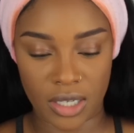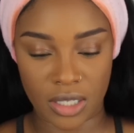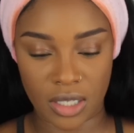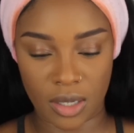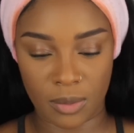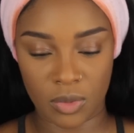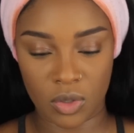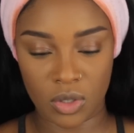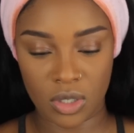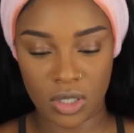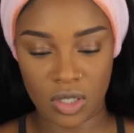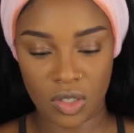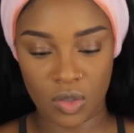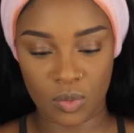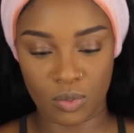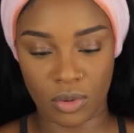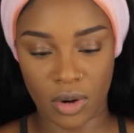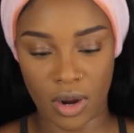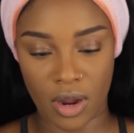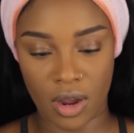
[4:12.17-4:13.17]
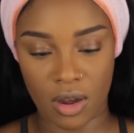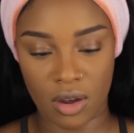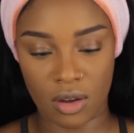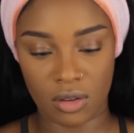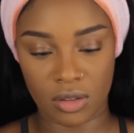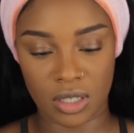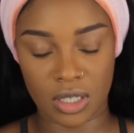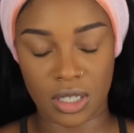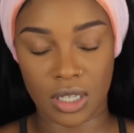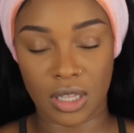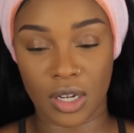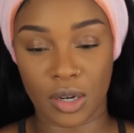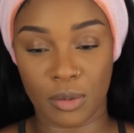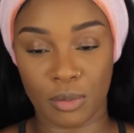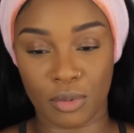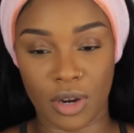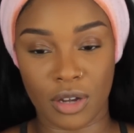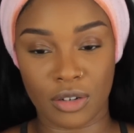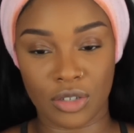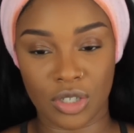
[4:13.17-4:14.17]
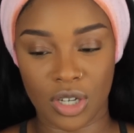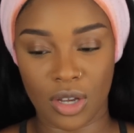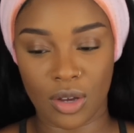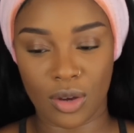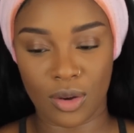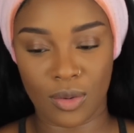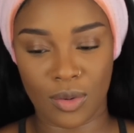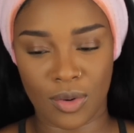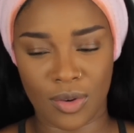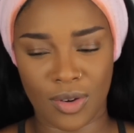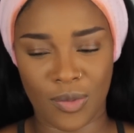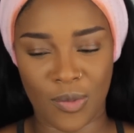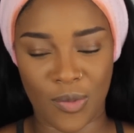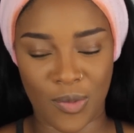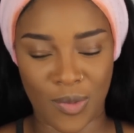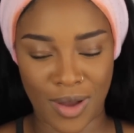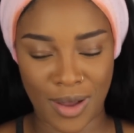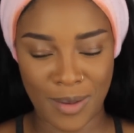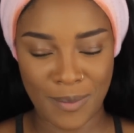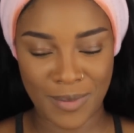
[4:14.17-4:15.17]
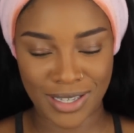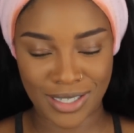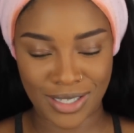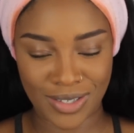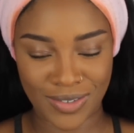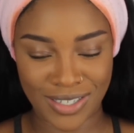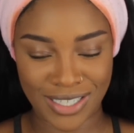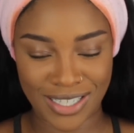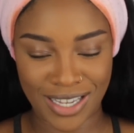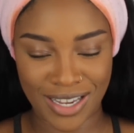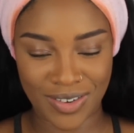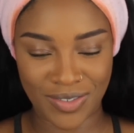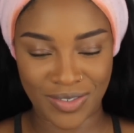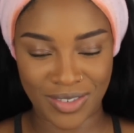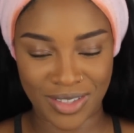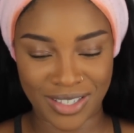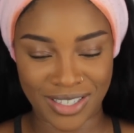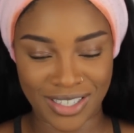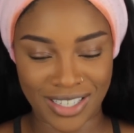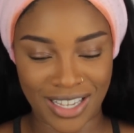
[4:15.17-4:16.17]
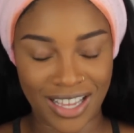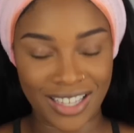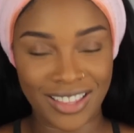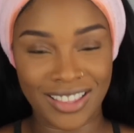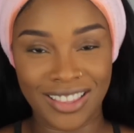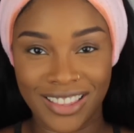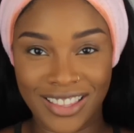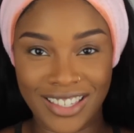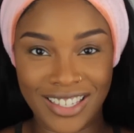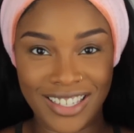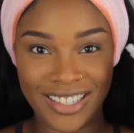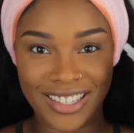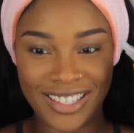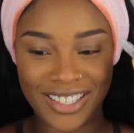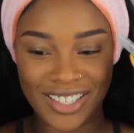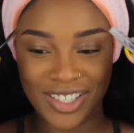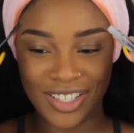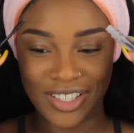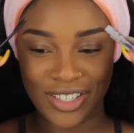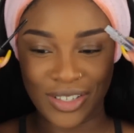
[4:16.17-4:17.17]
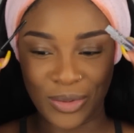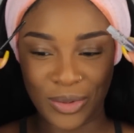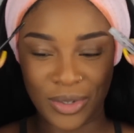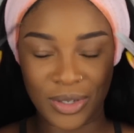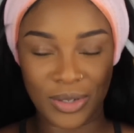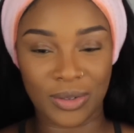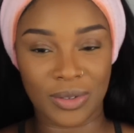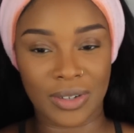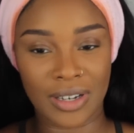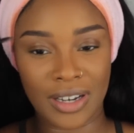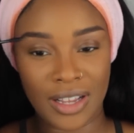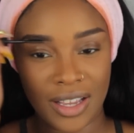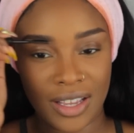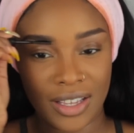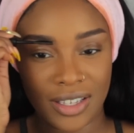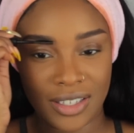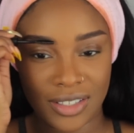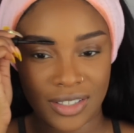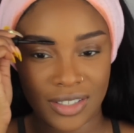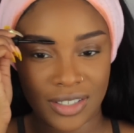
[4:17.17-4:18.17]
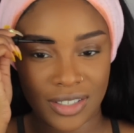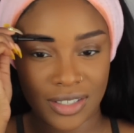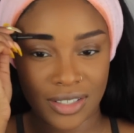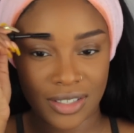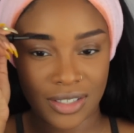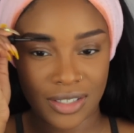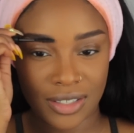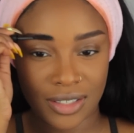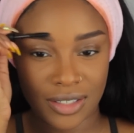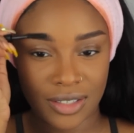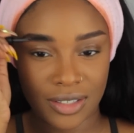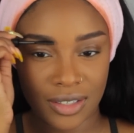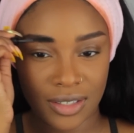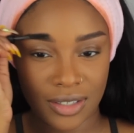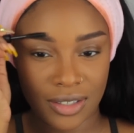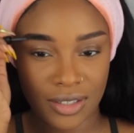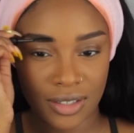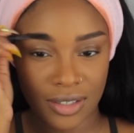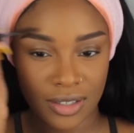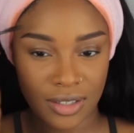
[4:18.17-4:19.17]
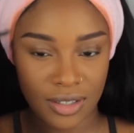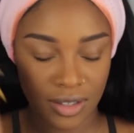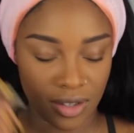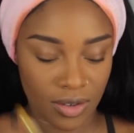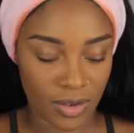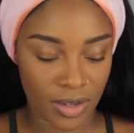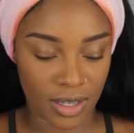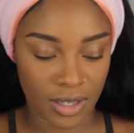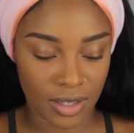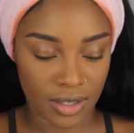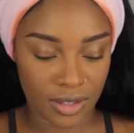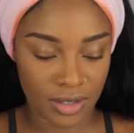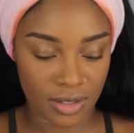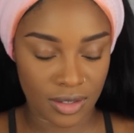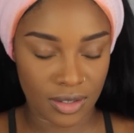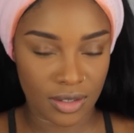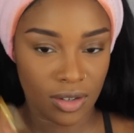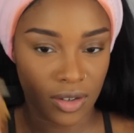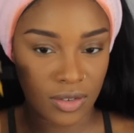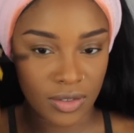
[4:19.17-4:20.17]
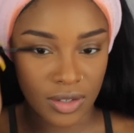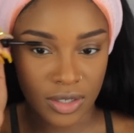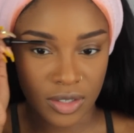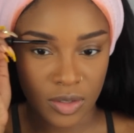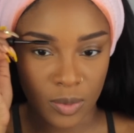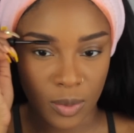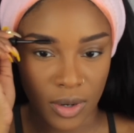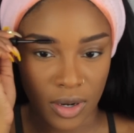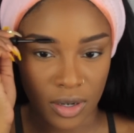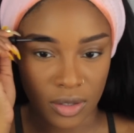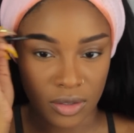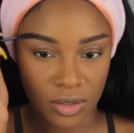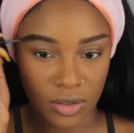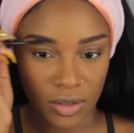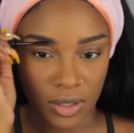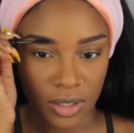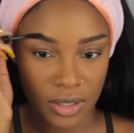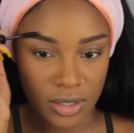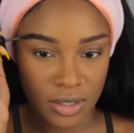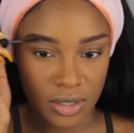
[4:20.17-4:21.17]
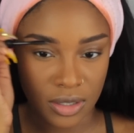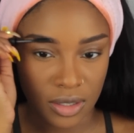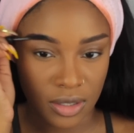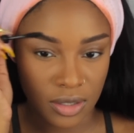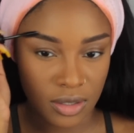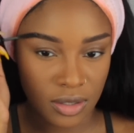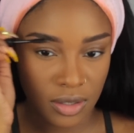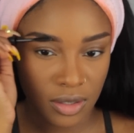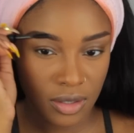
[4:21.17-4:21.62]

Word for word: Alright, so I'm using this brow, this clear brow gel. Why am I so excited for this? I think this is so cute. Just, okay. Oh, there's product on my sleeve.